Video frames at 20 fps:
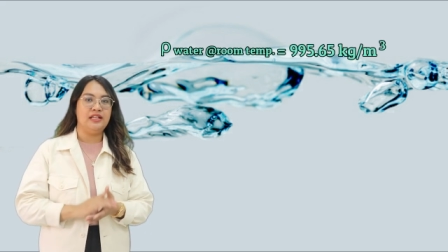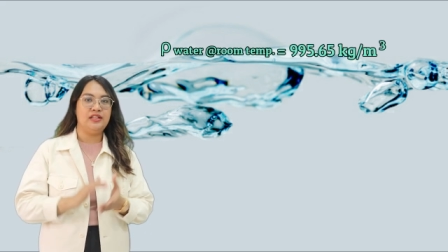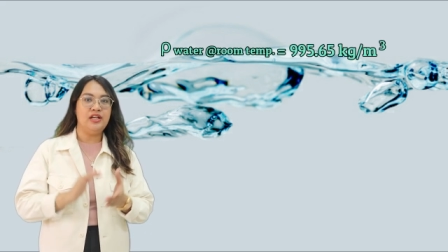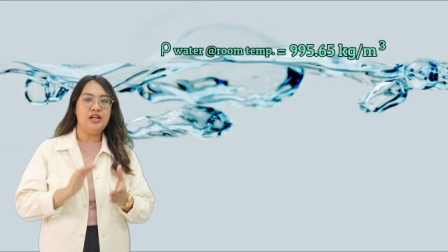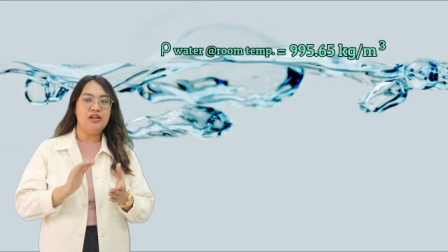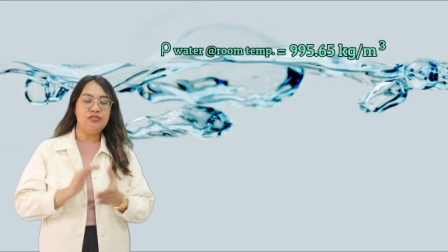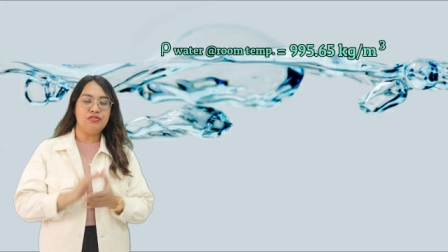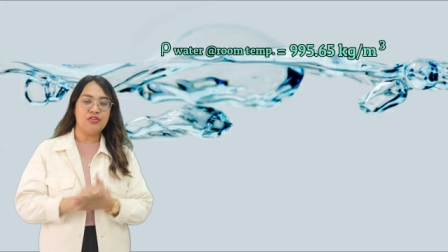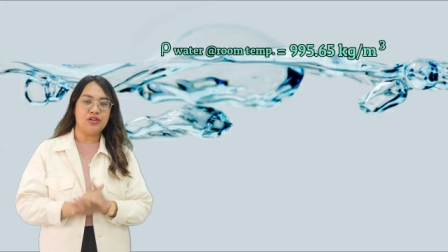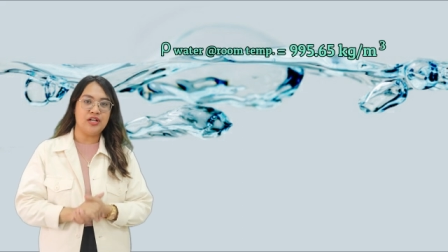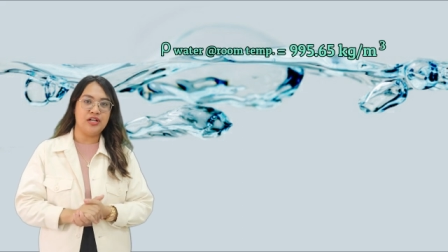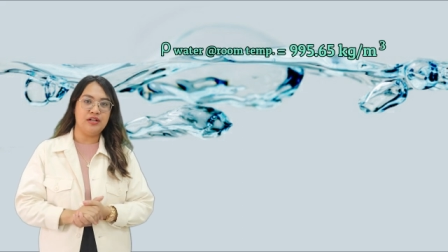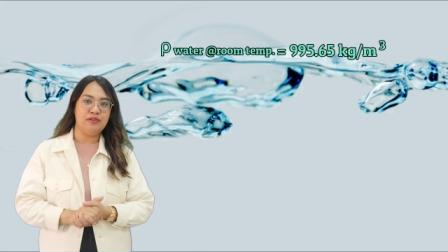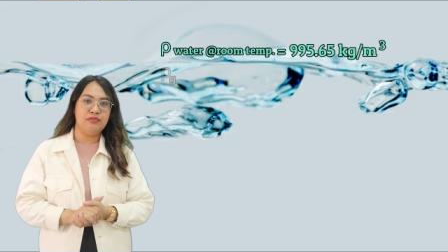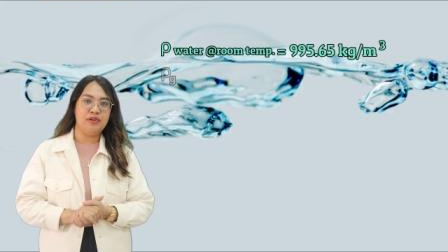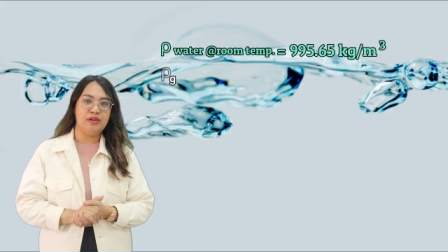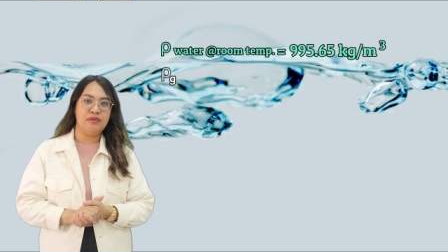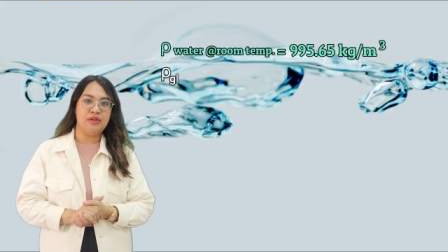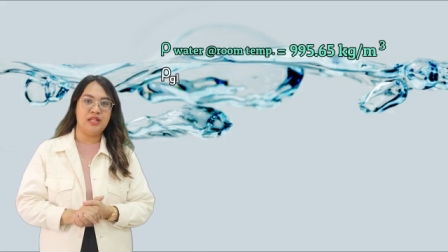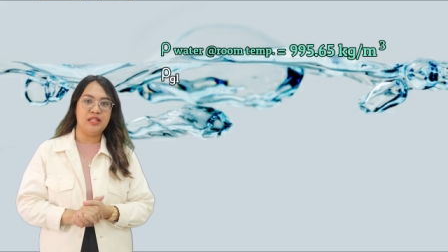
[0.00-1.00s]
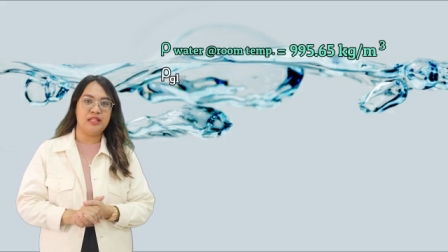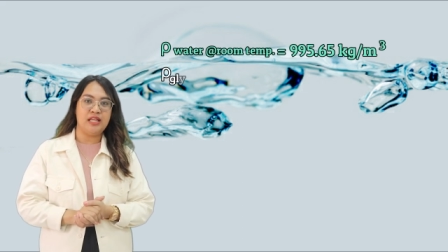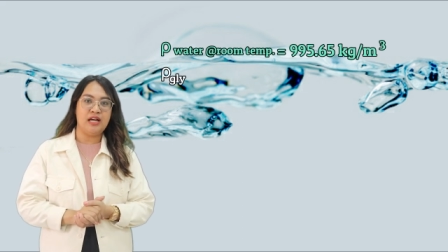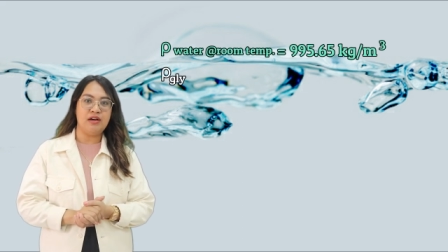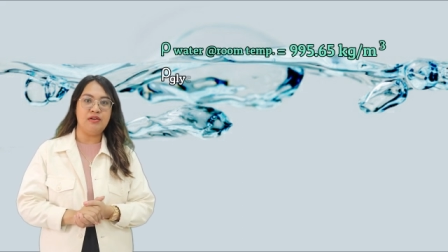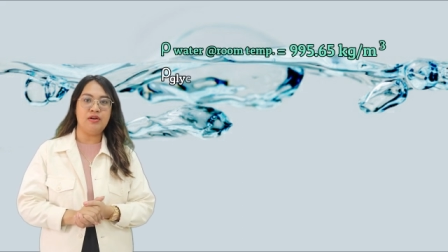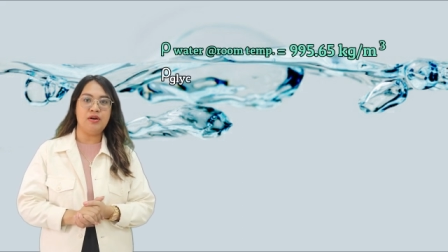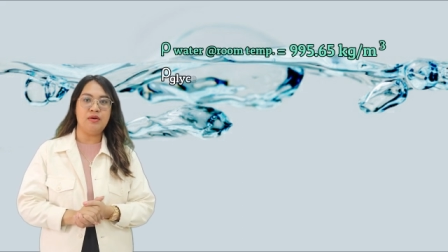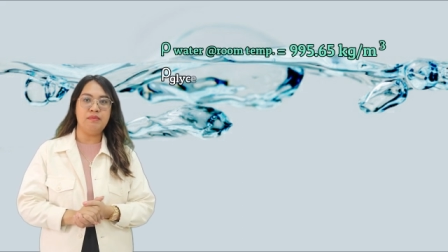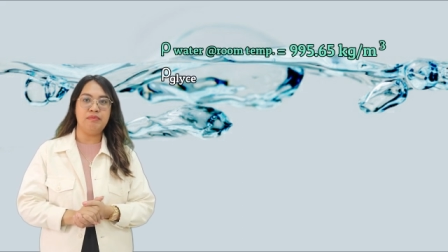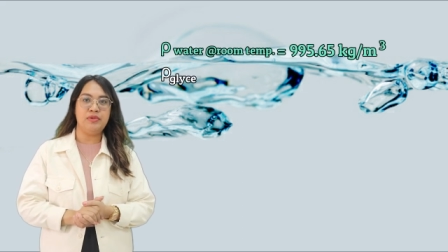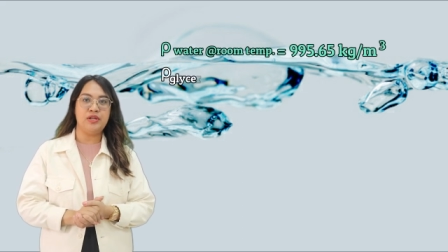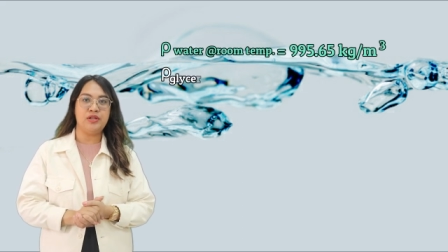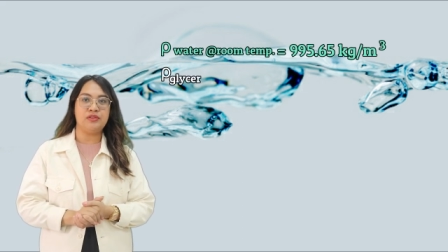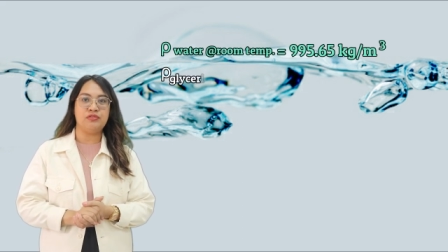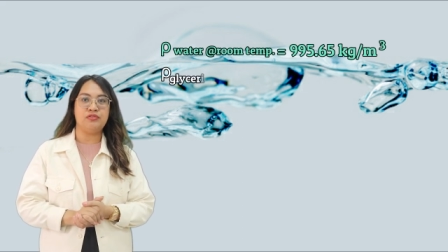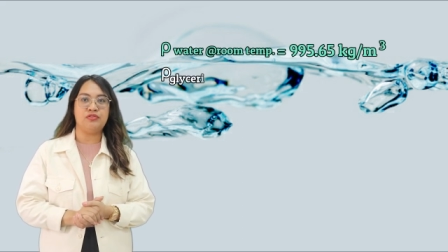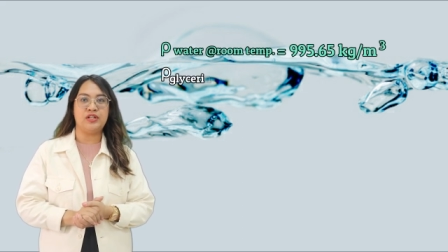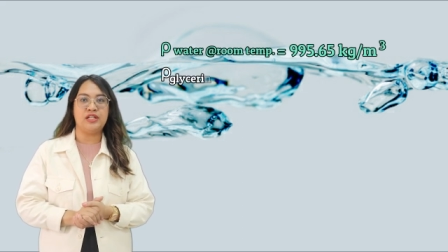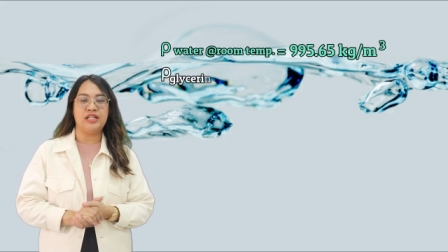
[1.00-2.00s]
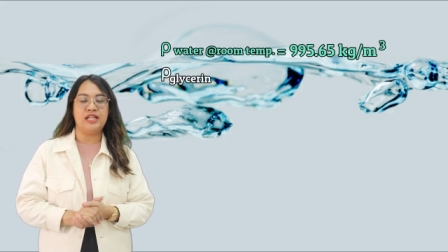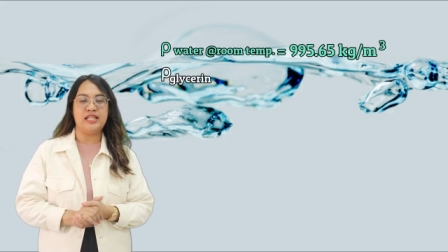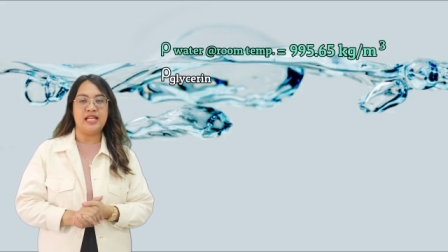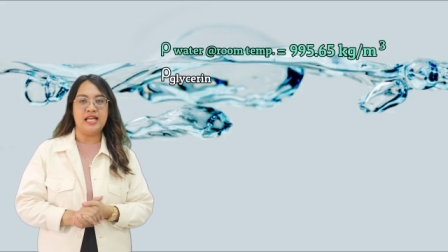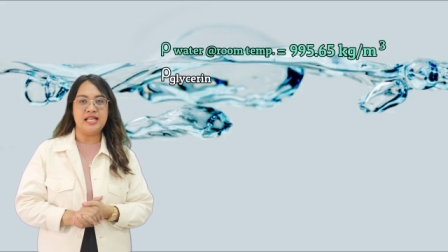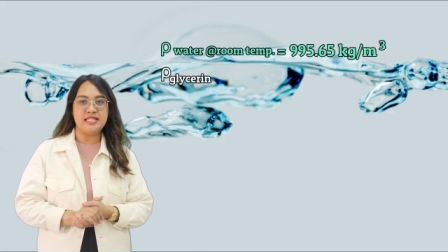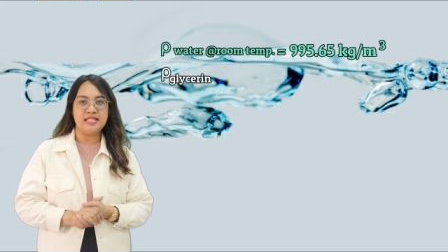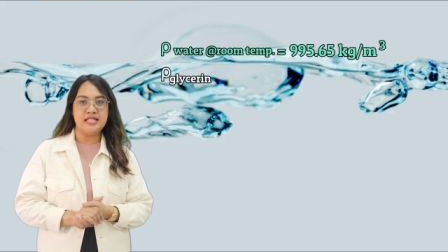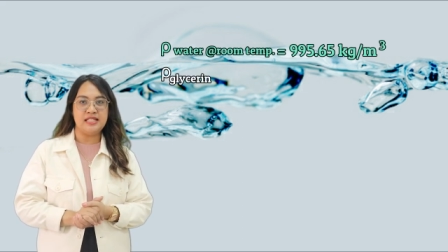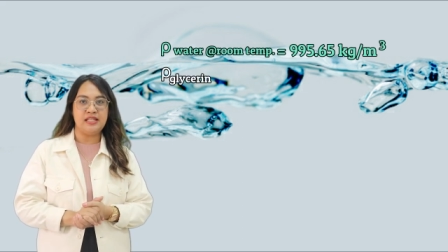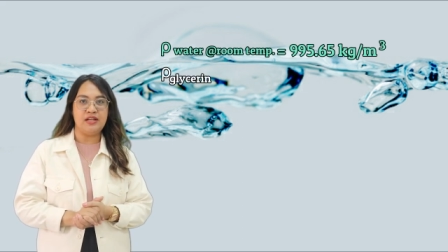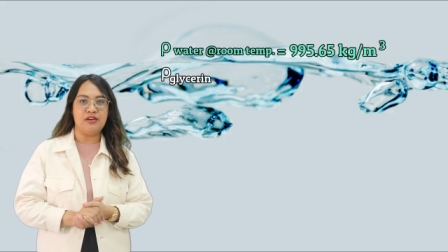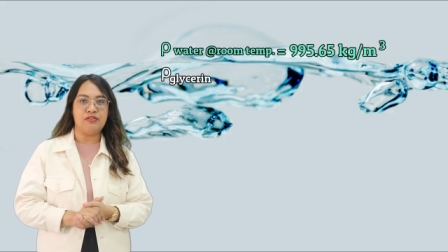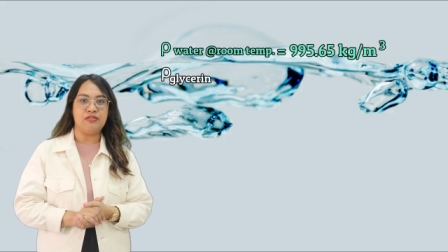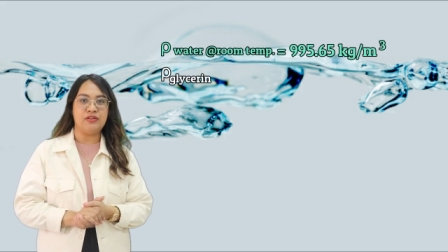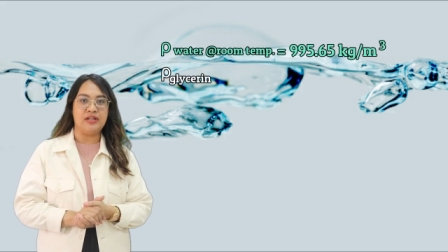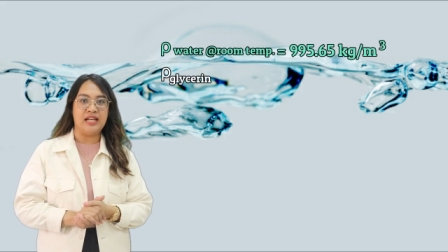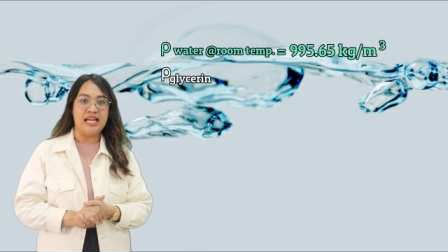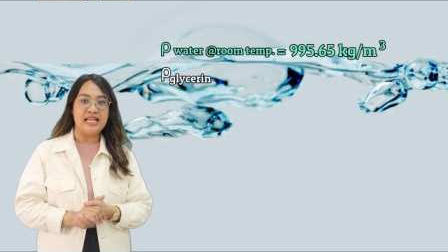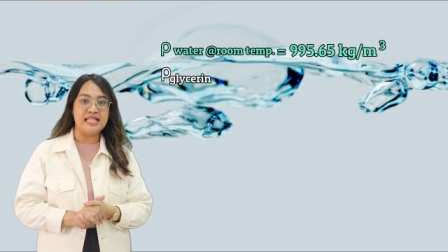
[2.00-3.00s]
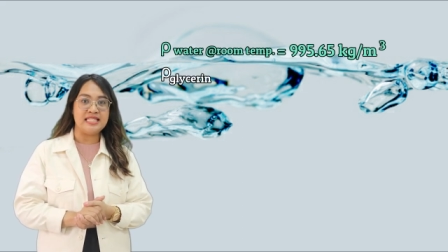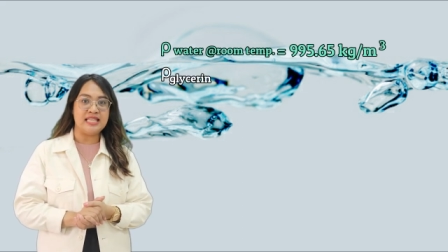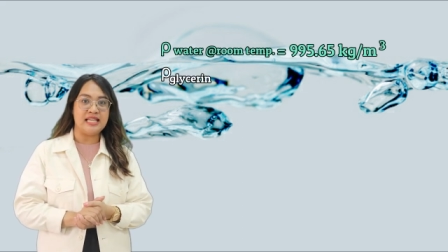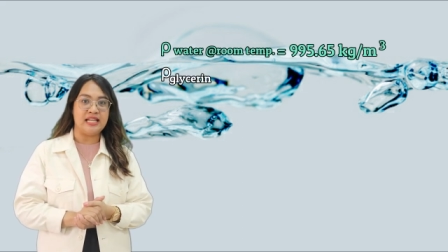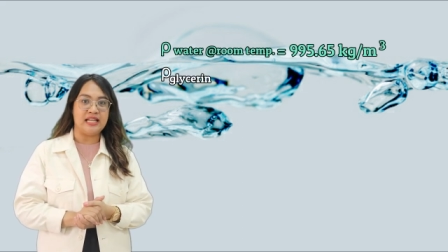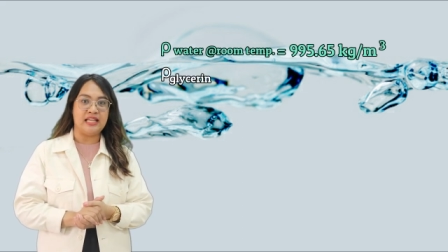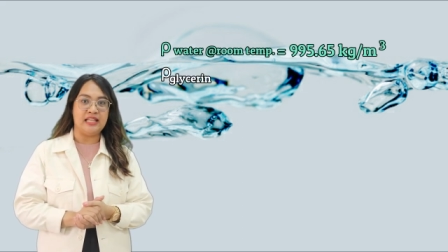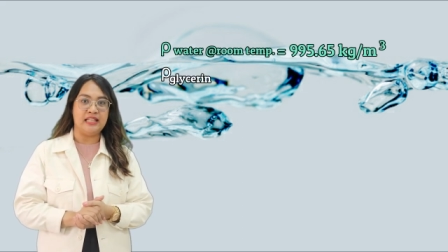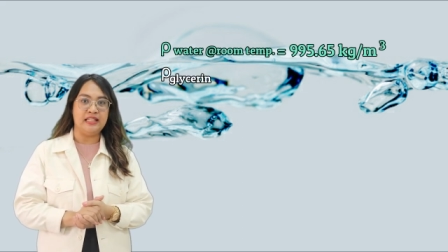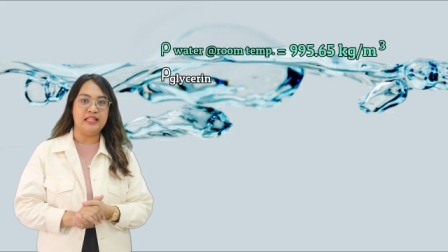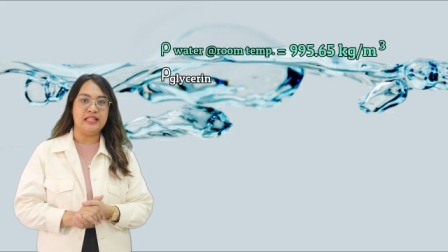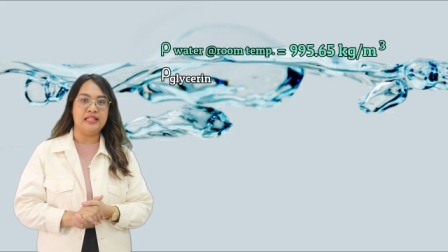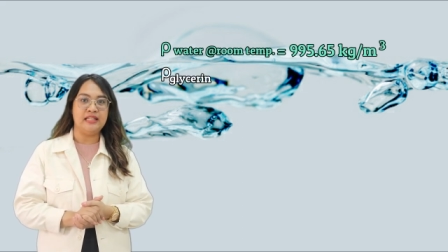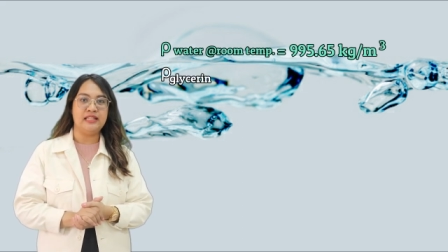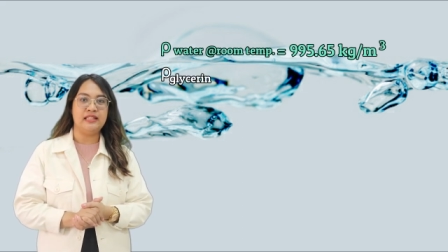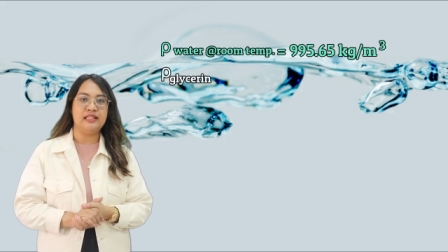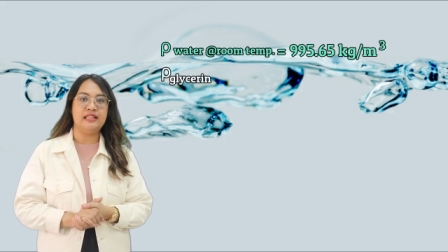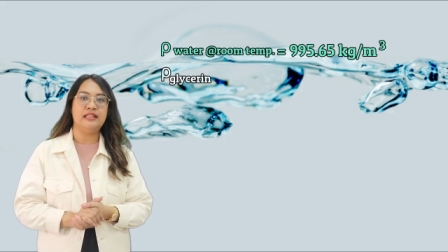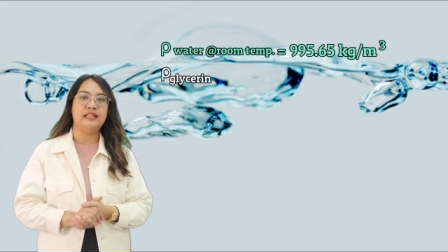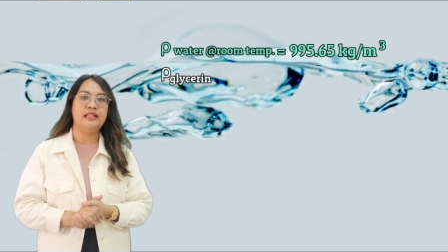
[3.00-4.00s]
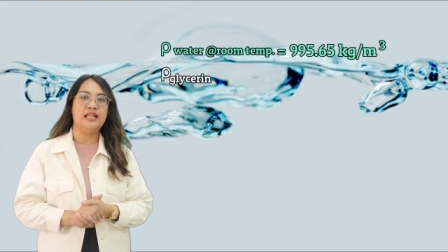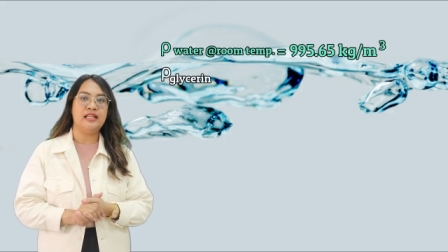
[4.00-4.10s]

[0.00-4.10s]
Therefore, we will now compute for the density of glycerin